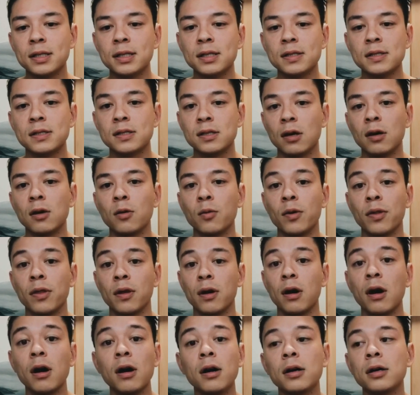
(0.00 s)
didn't start
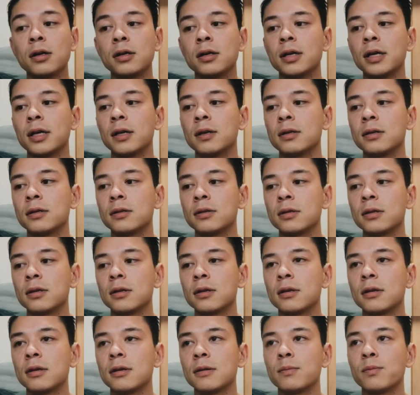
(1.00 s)
with art
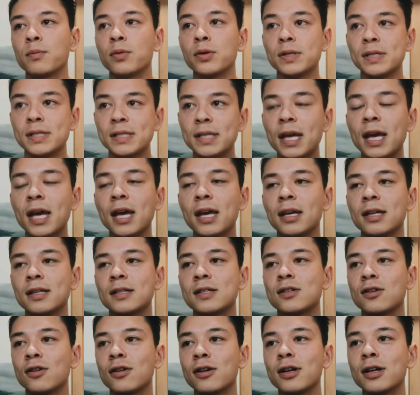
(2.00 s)
per se. It
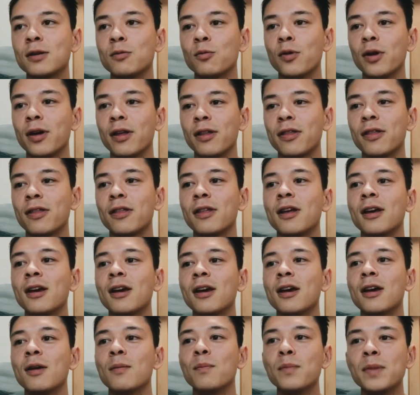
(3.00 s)
started with
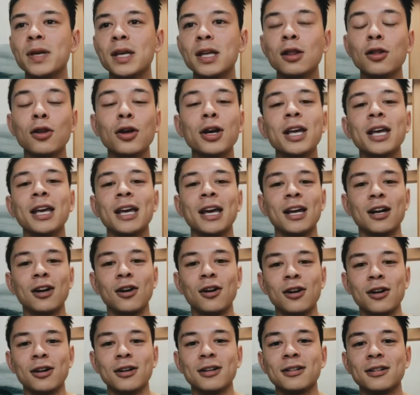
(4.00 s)
me looking at
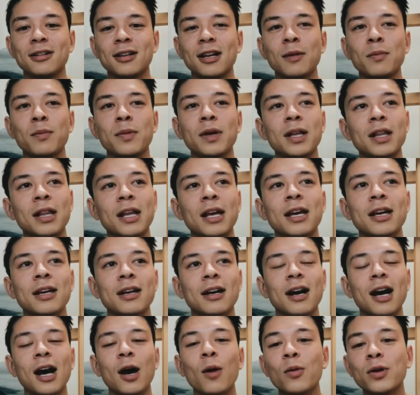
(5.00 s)
art and being
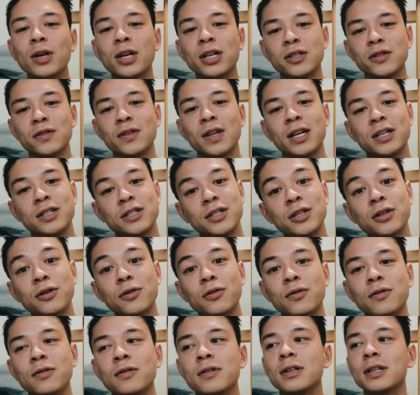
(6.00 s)
like, I want to do that
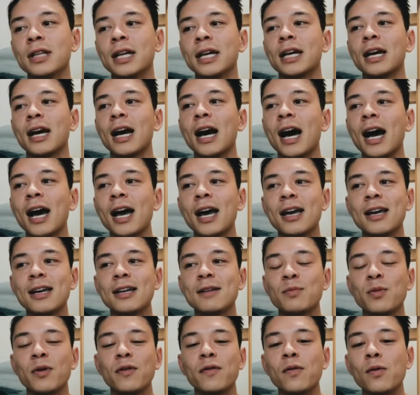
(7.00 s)
too. Like
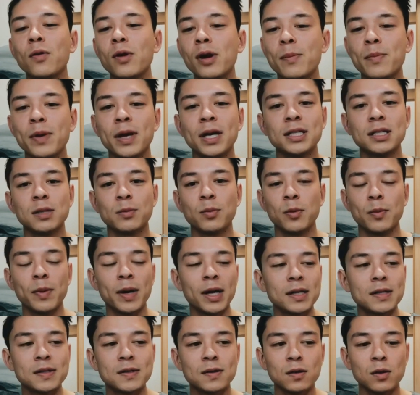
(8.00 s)
before I picked up a
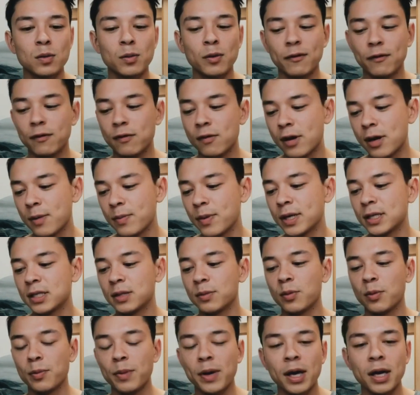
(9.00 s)
pencil, before I picked
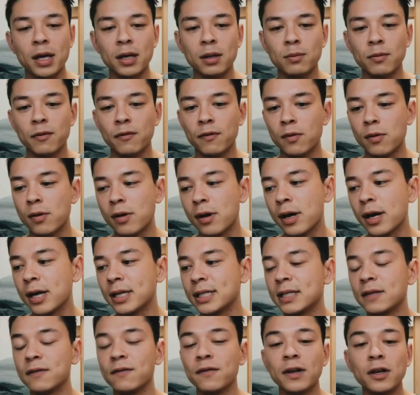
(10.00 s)
up a pen, before I
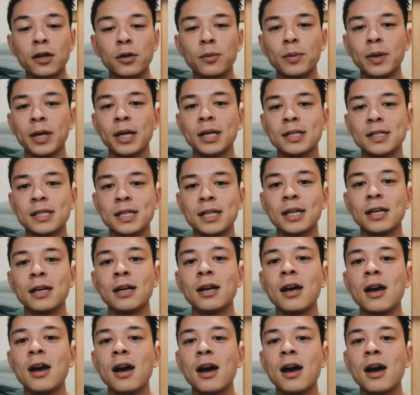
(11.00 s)
did finger painting,